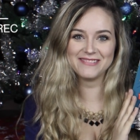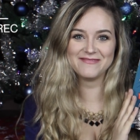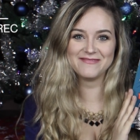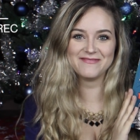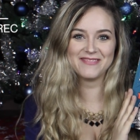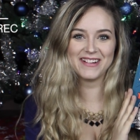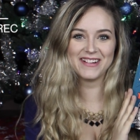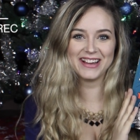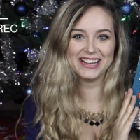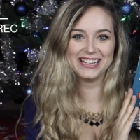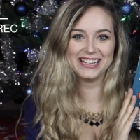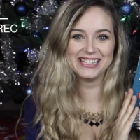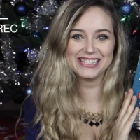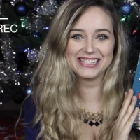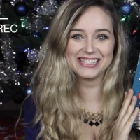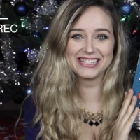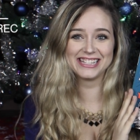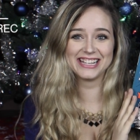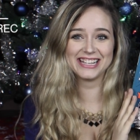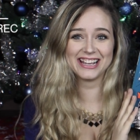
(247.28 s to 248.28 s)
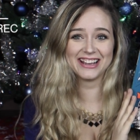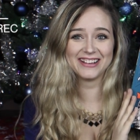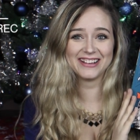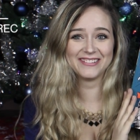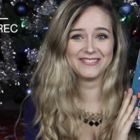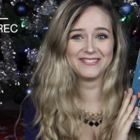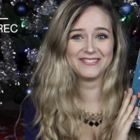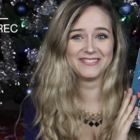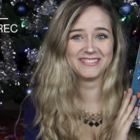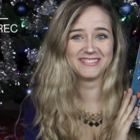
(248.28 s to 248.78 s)
hit
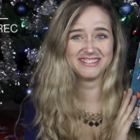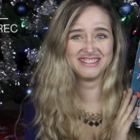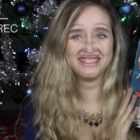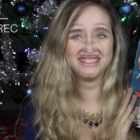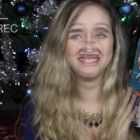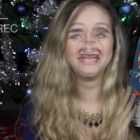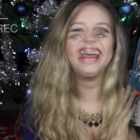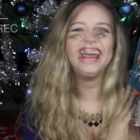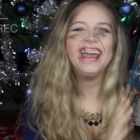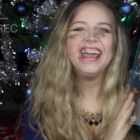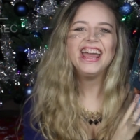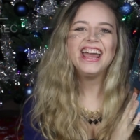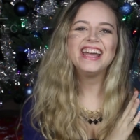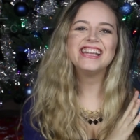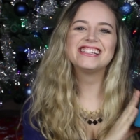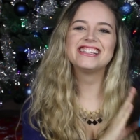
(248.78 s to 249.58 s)
myself in the face.